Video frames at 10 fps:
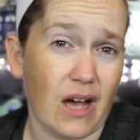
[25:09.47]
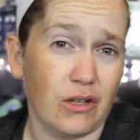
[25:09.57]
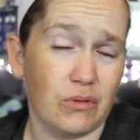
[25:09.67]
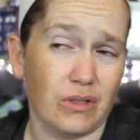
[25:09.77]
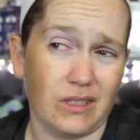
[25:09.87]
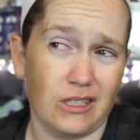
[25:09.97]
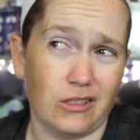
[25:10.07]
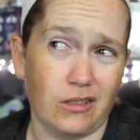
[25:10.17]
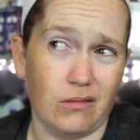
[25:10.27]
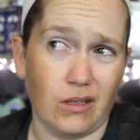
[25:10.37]
down to at
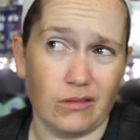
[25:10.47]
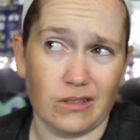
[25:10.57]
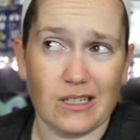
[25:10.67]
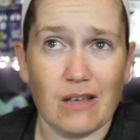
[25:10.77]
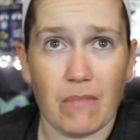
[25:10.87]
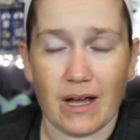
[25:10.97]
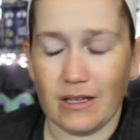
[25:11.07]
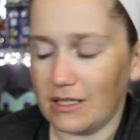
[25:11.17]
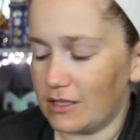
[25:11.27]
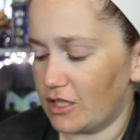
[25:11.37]
least
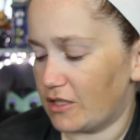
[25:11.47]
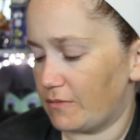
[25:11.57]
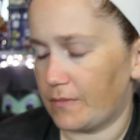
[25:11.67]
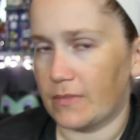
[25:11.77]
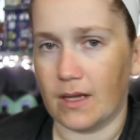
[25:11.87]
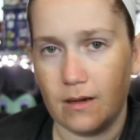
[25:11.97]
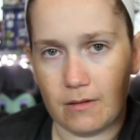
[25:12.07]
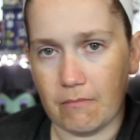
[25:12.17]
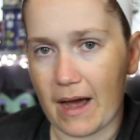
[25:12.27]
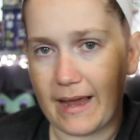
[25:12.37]
$200. This is just...
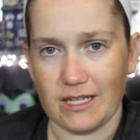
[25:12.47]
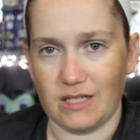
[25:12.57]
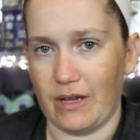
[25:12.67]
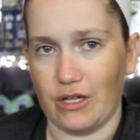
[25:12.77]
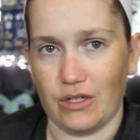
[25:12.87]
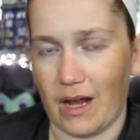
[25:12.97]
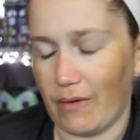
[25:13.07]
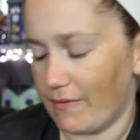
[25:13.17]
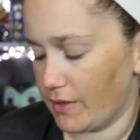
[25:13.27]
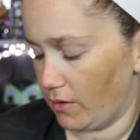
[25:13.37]
my
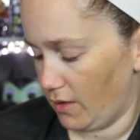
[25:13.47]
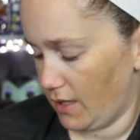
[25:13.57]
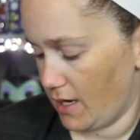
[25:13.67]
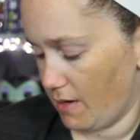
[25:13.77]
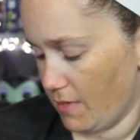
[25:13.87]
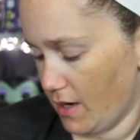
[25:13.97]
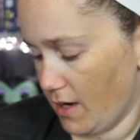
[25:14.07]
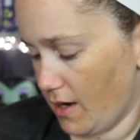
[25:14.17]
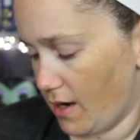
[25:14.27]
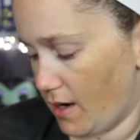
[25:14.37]
estimation. I would have to go look it
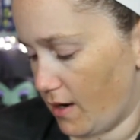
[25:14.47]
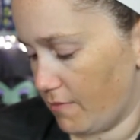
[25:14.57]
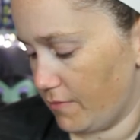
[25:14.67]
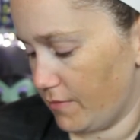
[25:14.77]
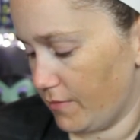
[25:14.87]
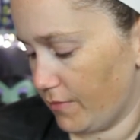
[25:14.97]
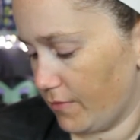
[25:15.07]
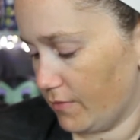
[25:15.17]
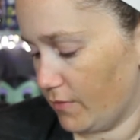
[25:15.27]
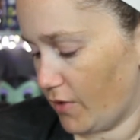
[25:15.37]
up.
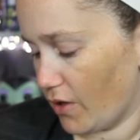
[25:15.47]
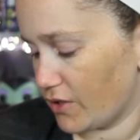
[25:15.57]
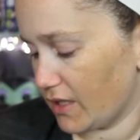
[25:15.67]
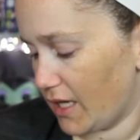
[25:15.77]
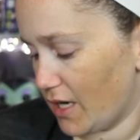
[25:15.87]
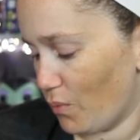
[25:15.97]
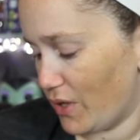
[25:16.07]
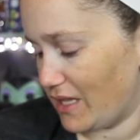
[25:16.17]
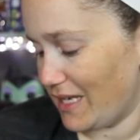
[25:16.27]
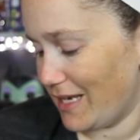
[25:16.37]

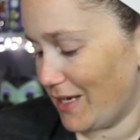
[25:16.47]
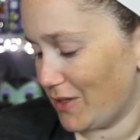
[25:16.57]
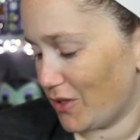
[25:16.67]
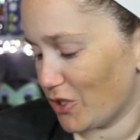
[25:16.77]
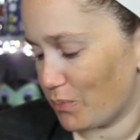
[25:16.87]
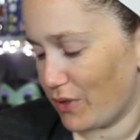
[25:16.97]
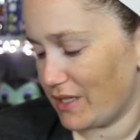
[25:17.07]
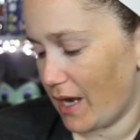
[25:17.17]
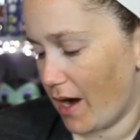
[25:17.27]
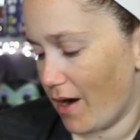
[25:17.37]
Ursula with the eels,
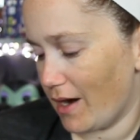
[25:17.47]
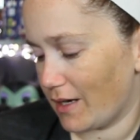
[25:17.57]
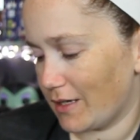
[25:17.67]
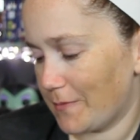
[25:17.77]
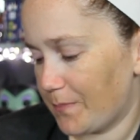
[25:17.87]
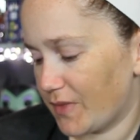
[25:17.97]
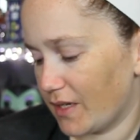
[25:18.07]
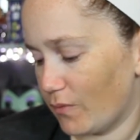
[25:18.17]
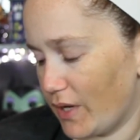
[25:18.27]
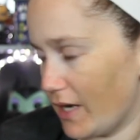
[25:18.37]
Prince Eric.
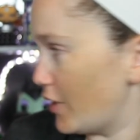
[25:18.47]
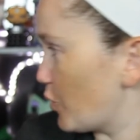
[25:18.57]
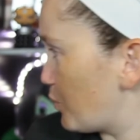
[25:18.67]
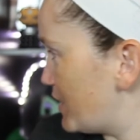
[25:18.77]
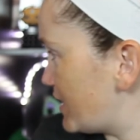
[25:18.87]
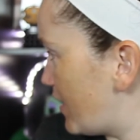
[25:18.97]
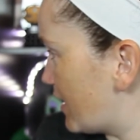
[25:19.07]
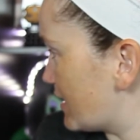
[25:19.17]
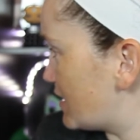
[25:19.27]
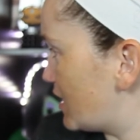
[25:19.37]
We got another Prince
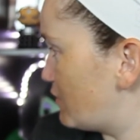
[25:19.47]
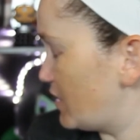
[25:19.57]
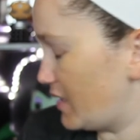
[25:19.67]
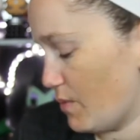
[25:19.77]
Eric instead of